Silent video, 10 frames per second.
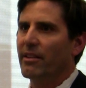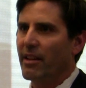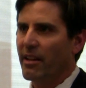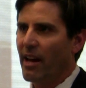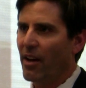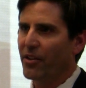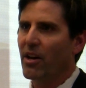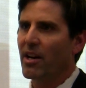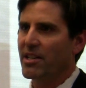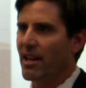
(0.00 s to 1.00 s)
the health
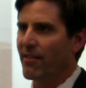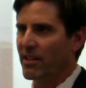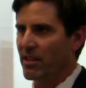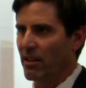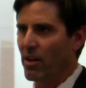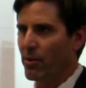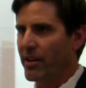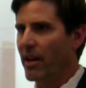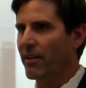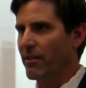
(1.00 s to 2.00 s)
cost savings alone,
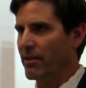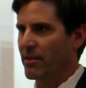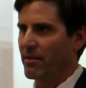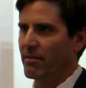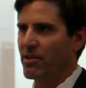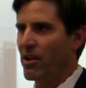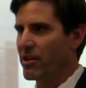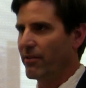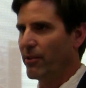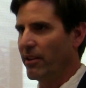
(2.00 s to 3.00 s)
without even
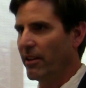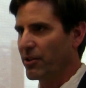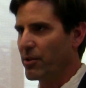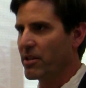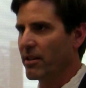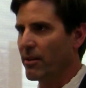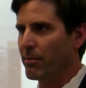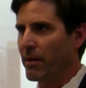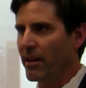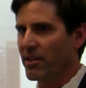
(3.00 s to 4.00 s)
charging for the electricity
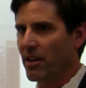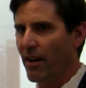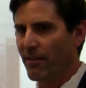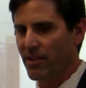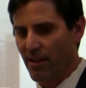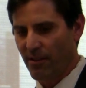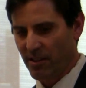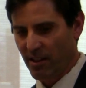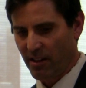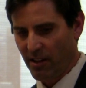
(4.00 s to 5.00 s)
would pay this off in
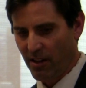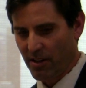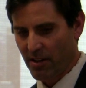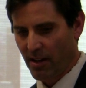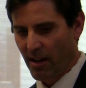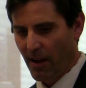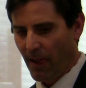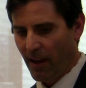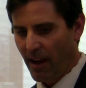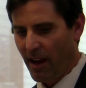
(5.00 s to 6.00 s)
17 years.
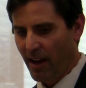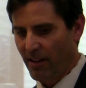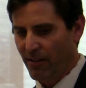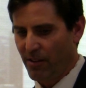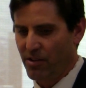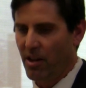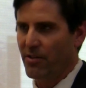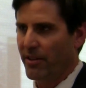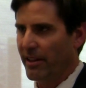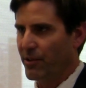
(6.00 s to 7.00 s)
And if you
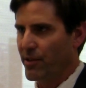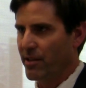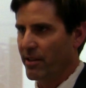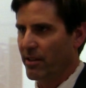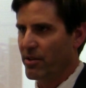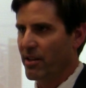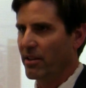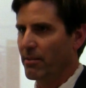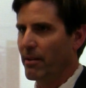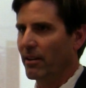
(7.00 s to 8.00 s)
charge for the electricity, it goes
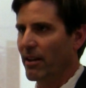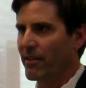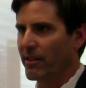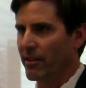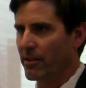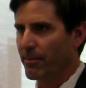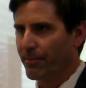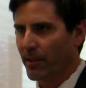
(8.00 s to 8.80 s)
down to about 11 years.